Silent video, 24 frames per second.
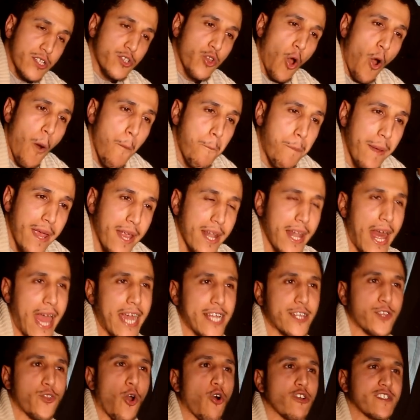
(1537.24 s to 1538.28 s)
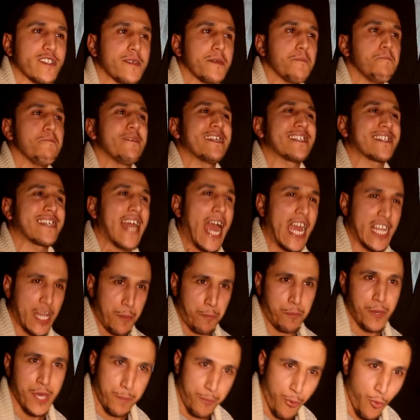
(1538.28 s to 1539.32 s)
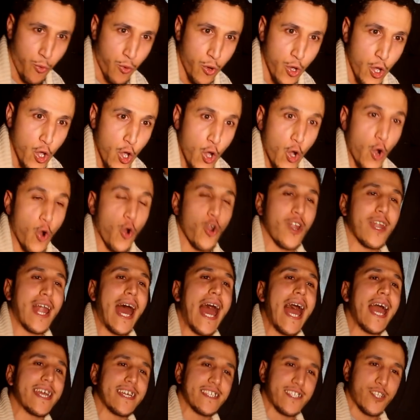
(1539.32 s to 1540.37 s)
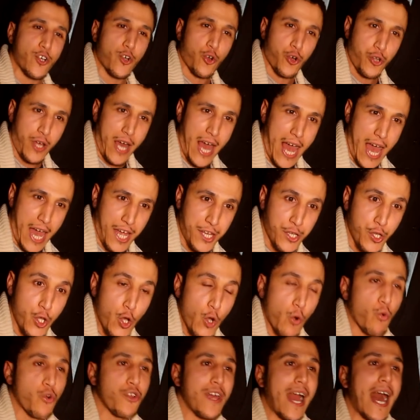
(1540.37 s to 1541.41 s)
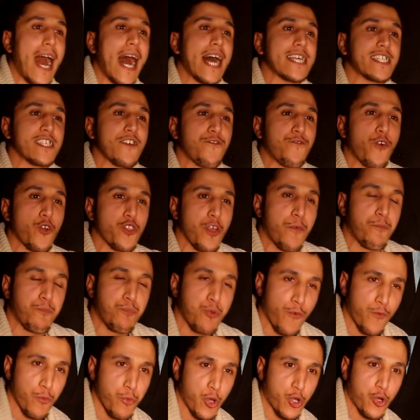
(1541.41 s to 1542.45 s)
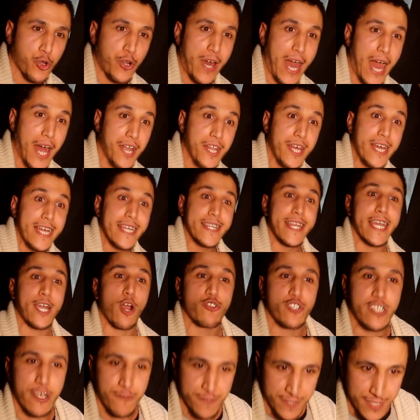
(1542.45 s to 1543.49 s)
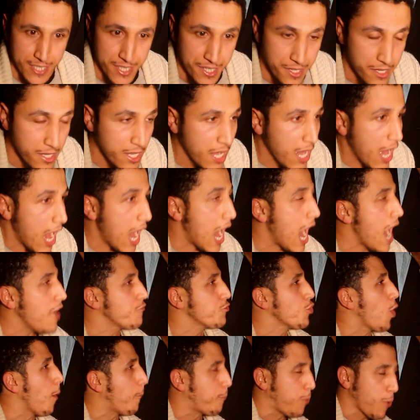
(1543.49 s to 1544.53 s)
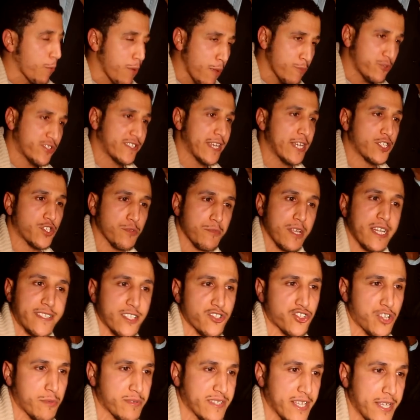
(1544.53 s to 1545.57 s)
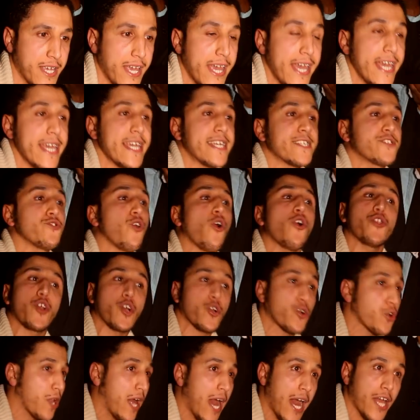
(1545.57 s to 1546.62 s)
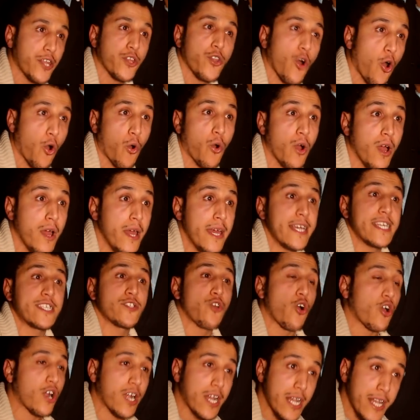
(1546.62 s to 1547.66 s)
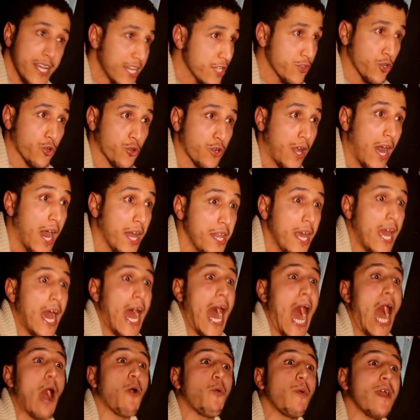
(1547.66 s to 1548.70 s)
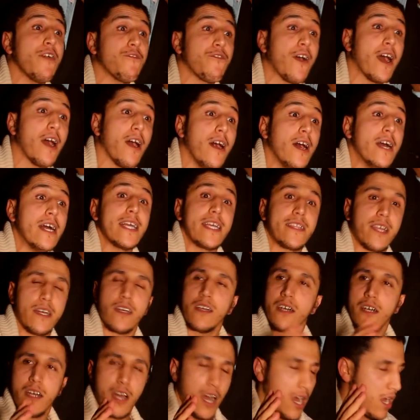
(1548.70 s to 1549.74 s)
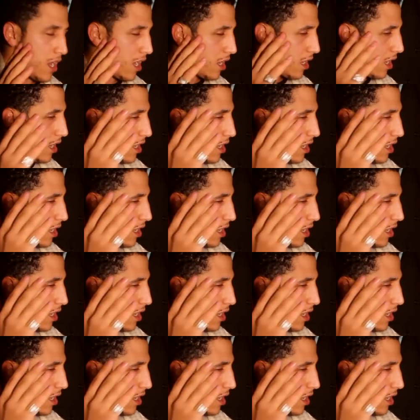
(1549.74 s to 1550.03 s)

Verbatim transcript: don't be like those misguided people who are the Quran, when you ask them for the proof of the Quran, they go to tafsir. I have no problem to say to me, listen, Shamsi, it's not on the Quran. No, it's not clear in the Quran. However, you say not clear. Uh uh, uh,